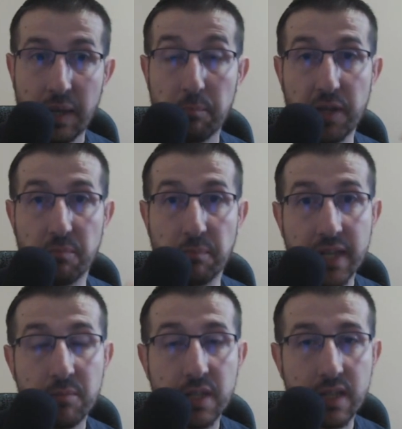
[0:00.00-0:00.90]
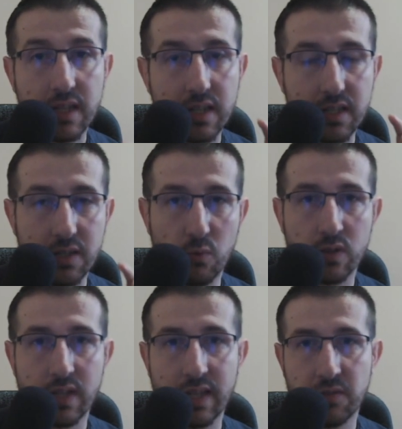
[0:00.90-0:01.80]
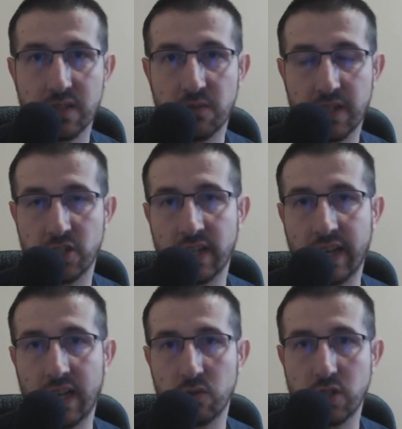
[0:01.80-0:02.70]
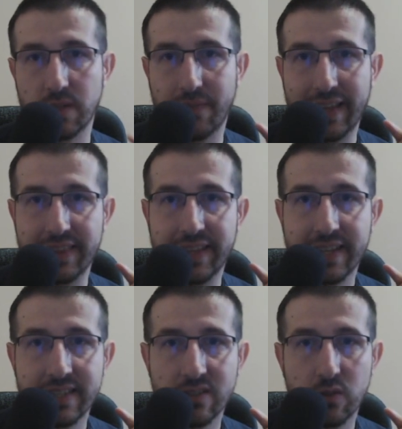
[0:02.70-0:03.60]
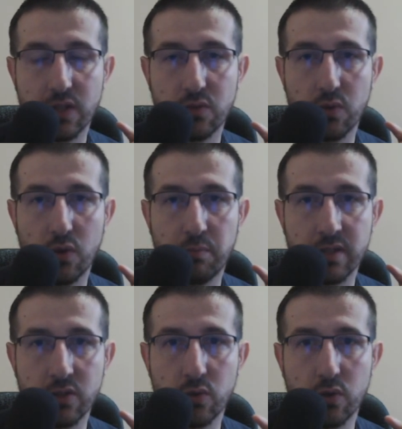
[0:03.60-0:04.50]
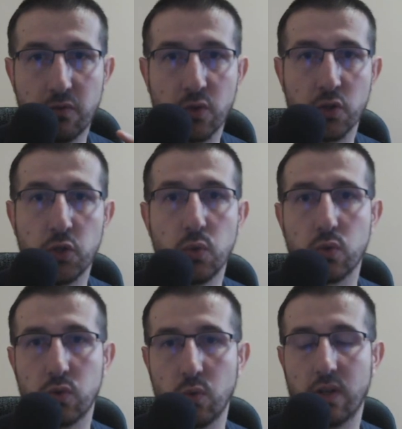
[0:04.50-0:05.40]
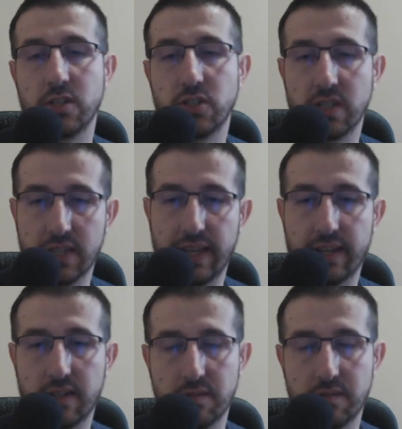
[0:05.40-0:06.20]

but maybe he won't have his Vanishing Gouge, and that is going to open the door for you to launch an attack.